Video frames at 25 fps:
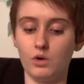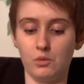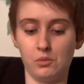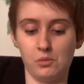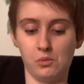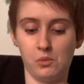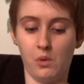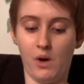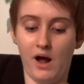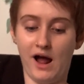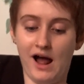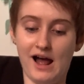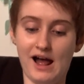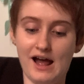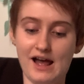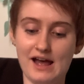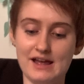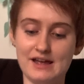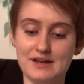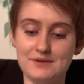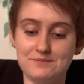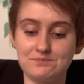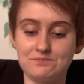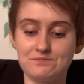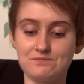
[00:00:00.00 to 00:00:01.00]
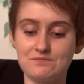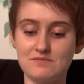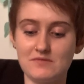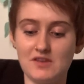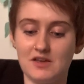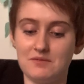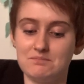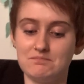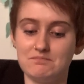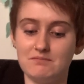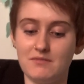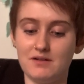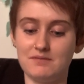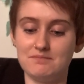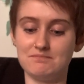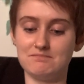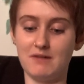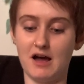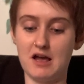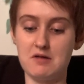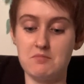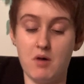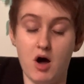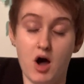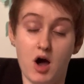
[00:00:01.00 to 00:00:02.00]
why
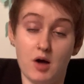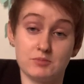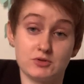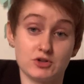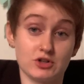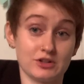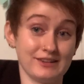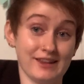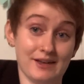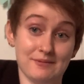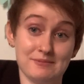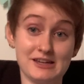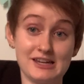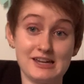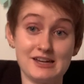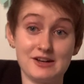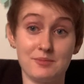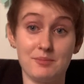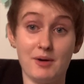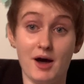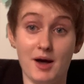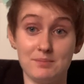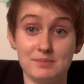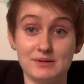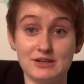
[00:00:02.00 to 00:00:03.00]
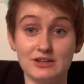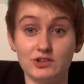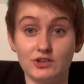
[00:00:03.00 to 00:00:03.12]
my mom should let me get a puppy,